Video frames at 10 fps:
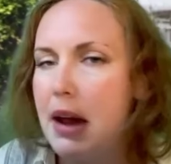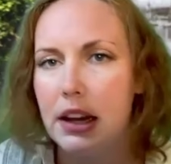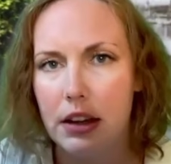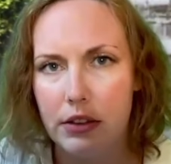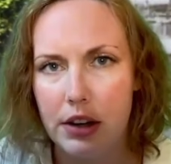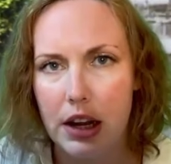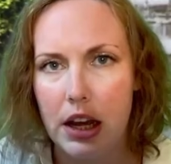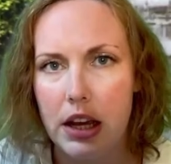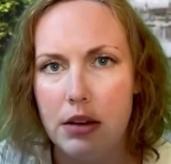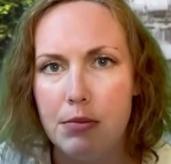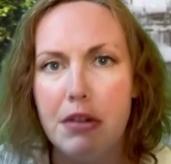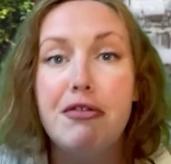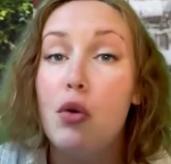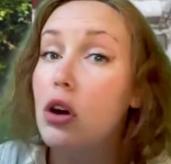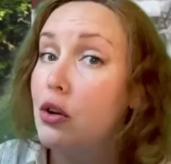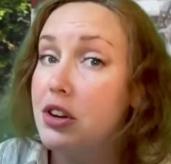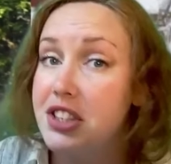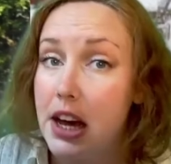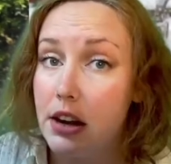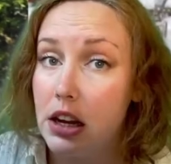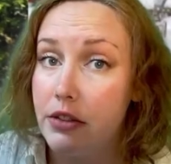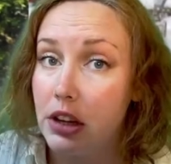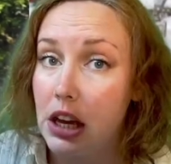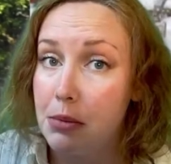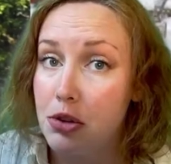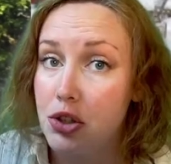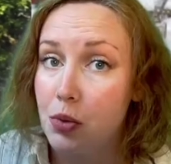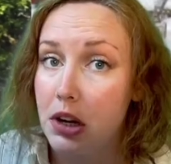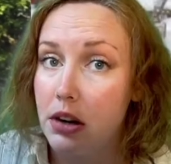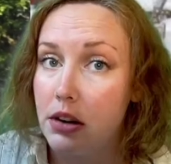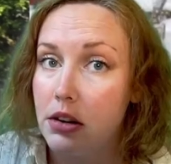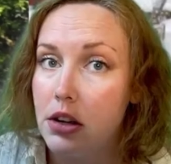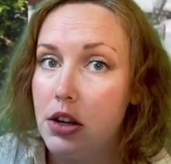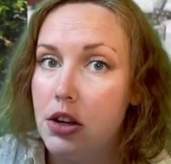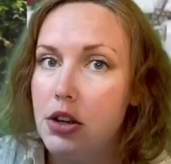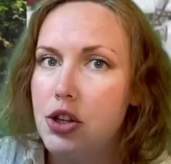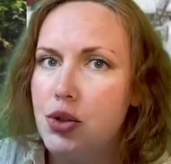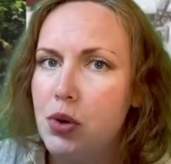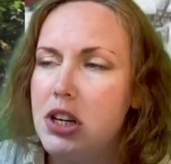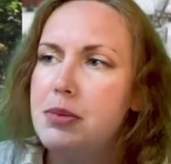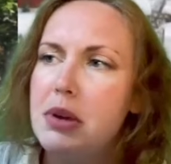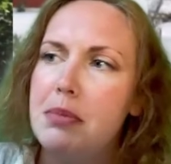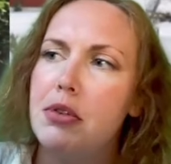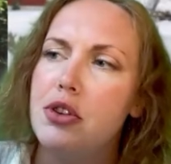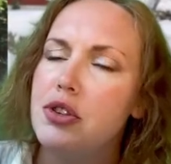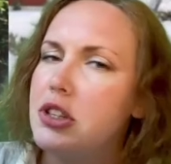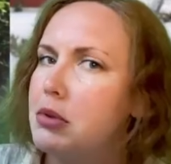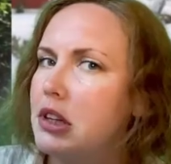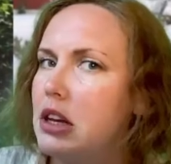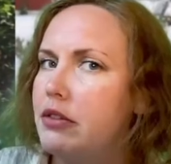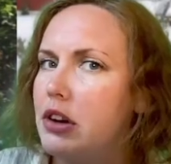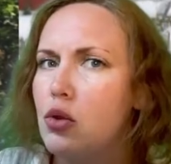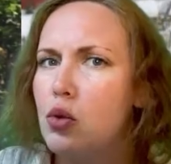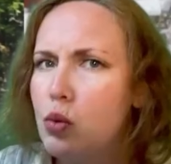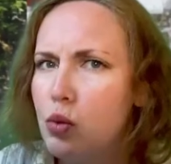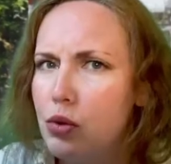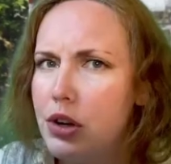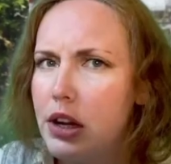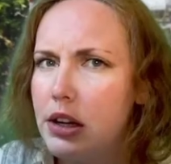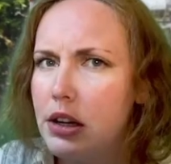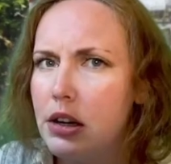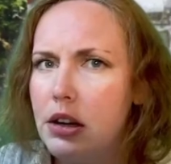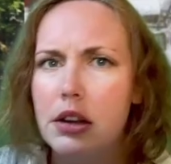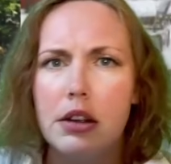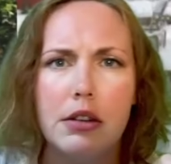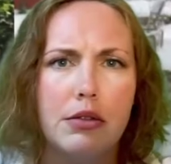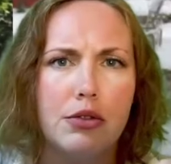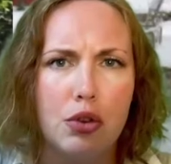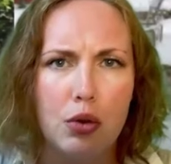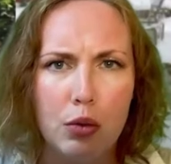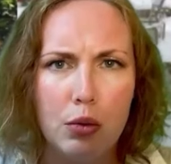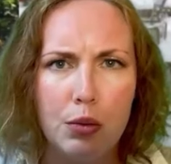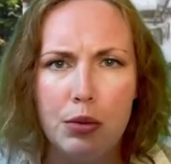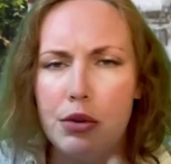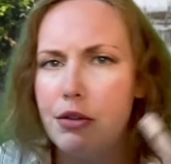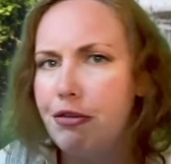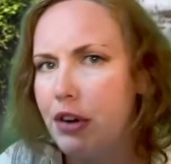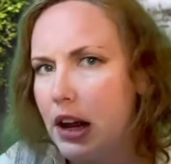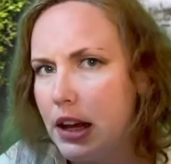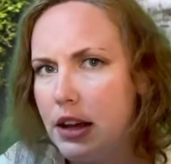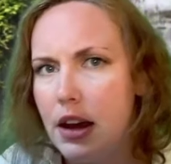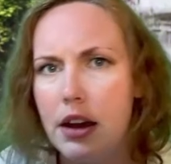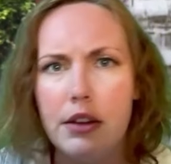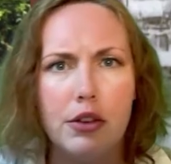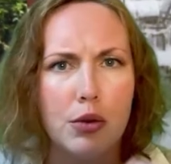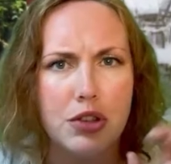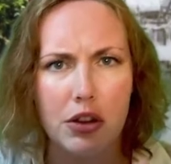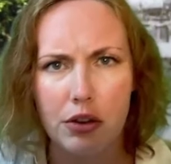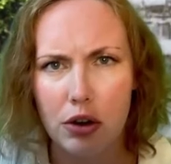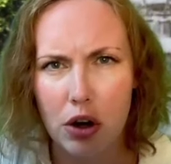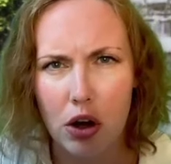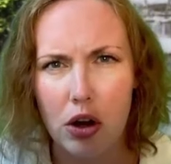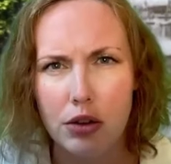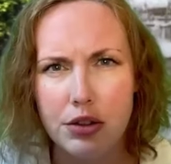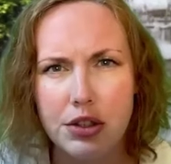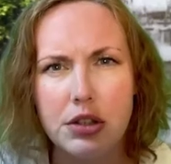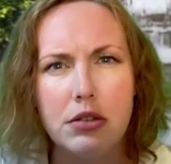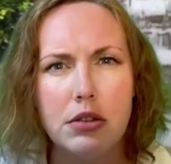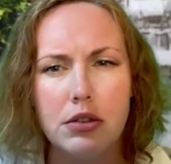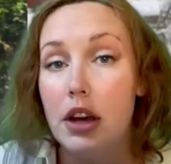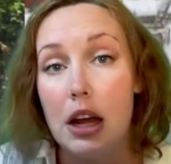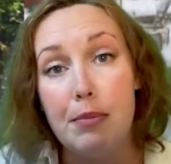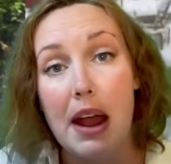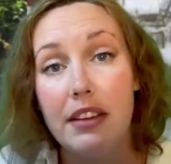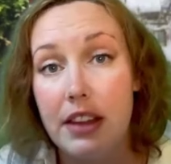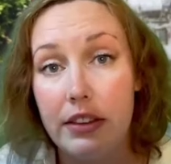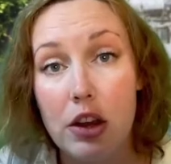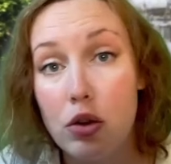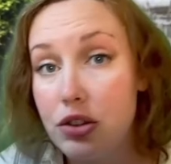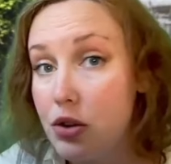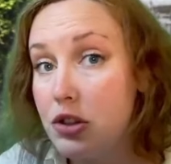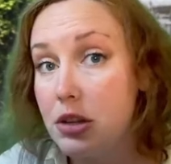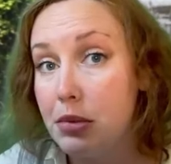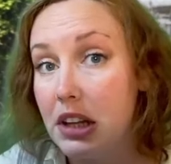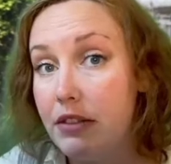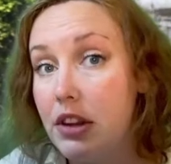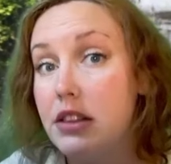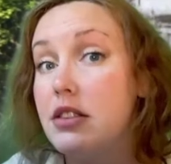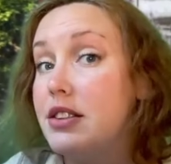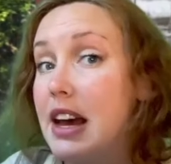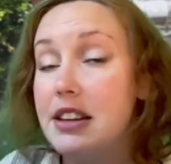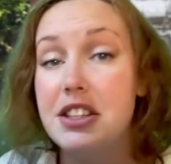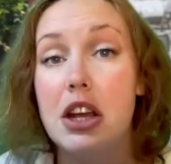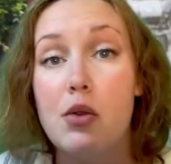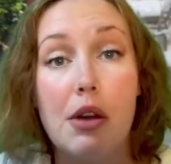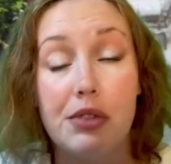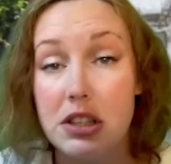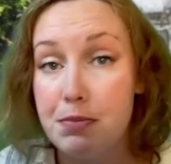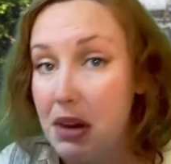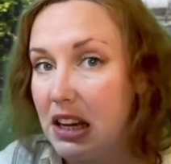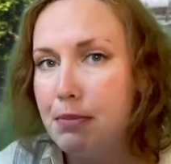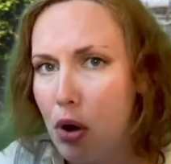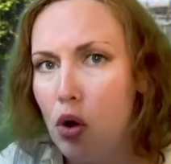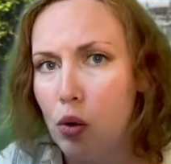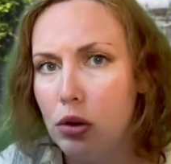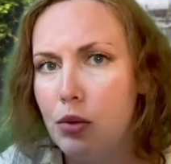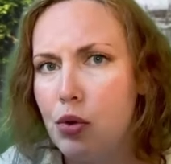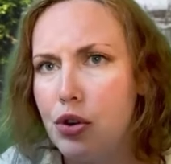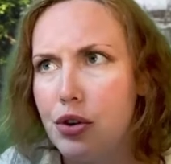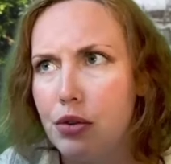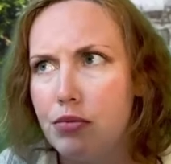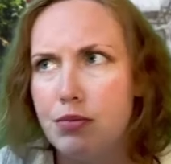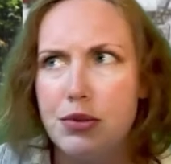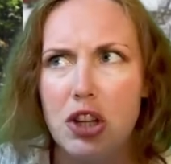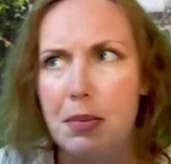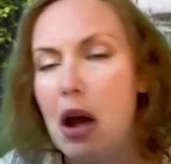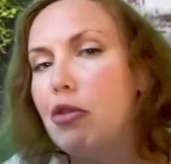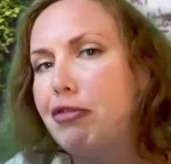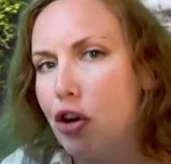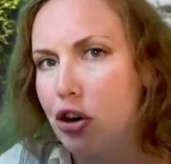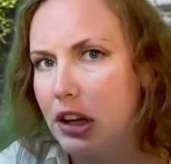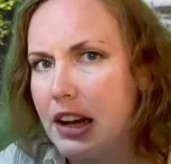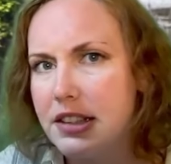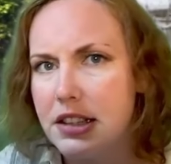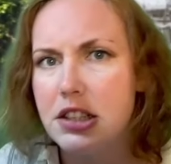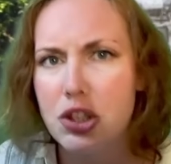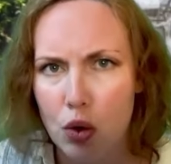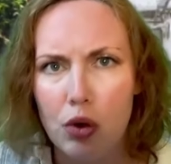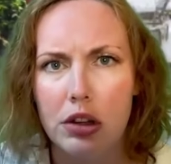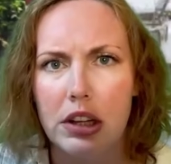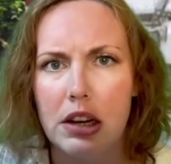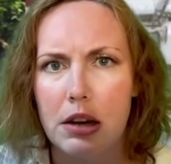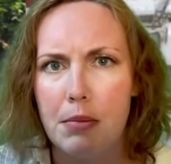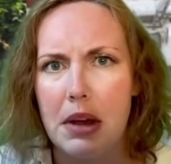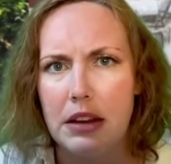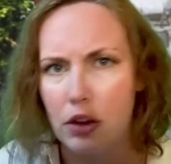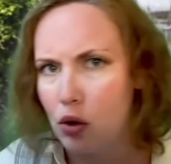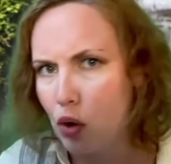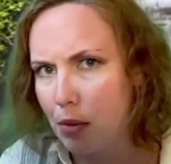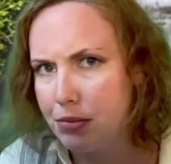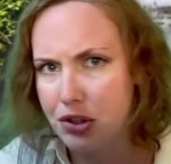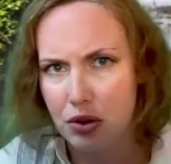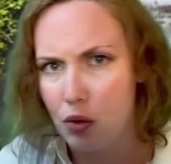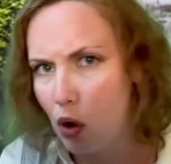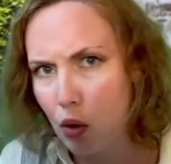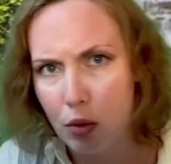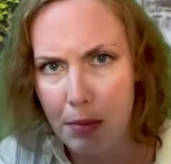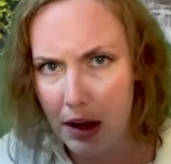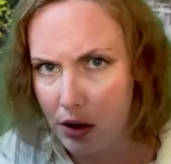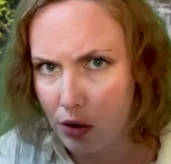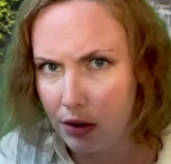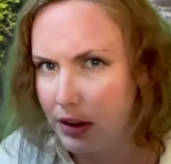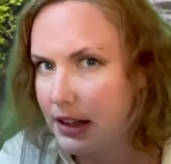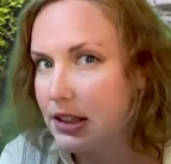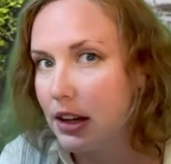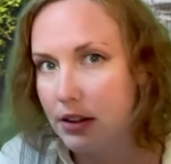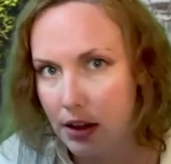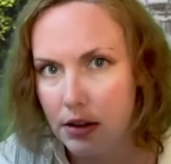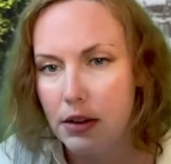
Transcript: in the day, before Christianity even came to Sweden, Swedish people used to believe in Odin, Thor, Freya, and those other gods. And back then, they also used to believe that dancing around this big pole would somehow fertilize the soil and make the crops grow better and things like that.